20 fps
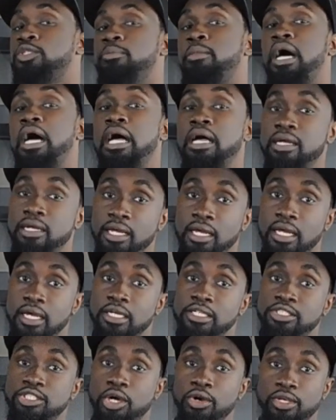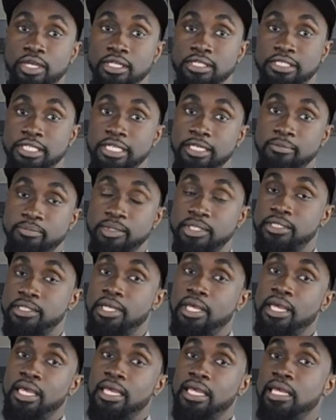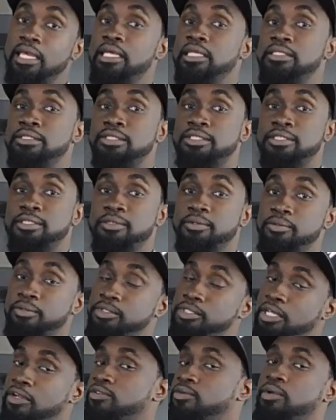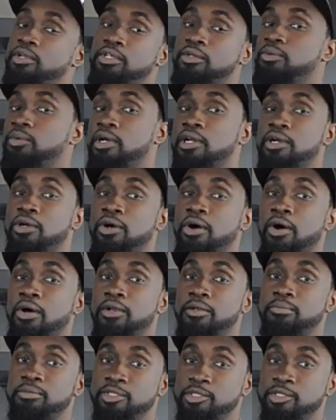are my turkey tips, hints, whichever one you want to call them.